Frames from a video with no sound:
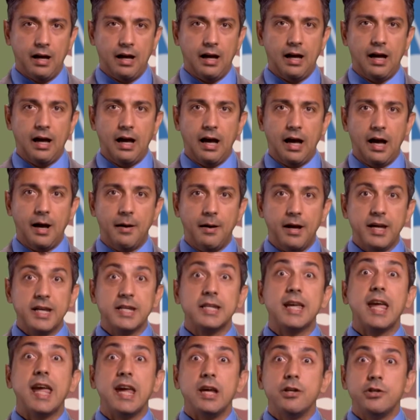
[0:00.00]
uh,
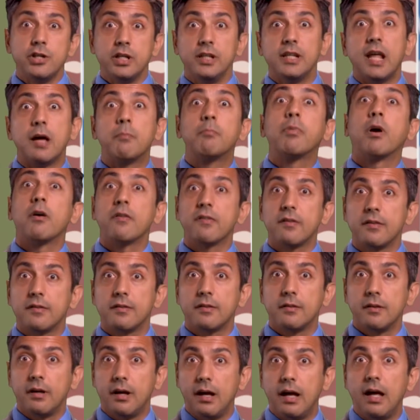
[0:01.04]
engage in that
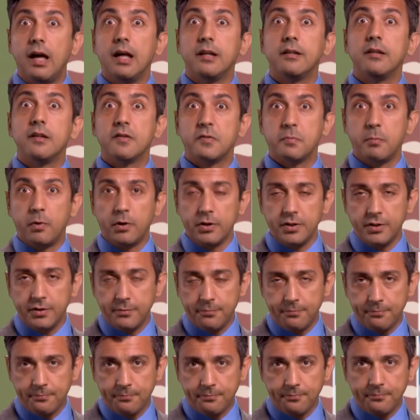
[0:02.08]
process at this point.
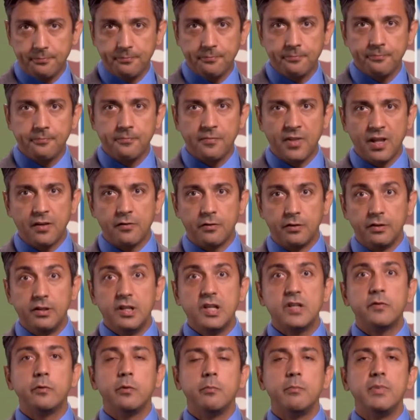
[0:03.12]
So
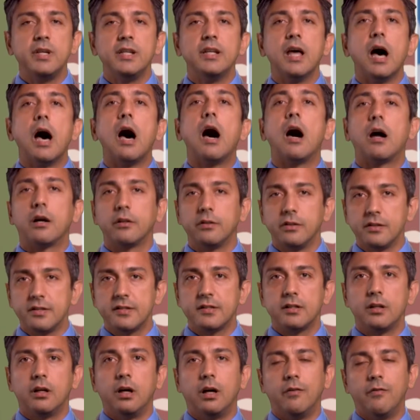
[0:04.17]
this would be the
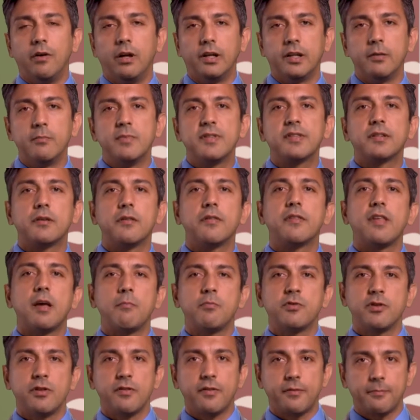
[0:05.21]
hardest of all the
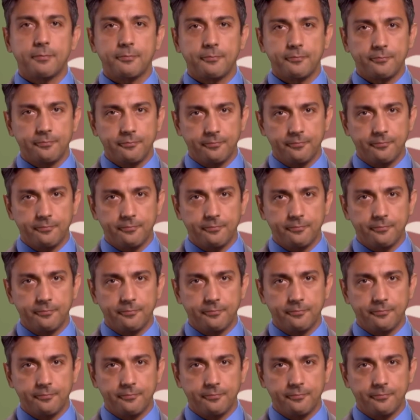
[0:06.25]
misconceptions.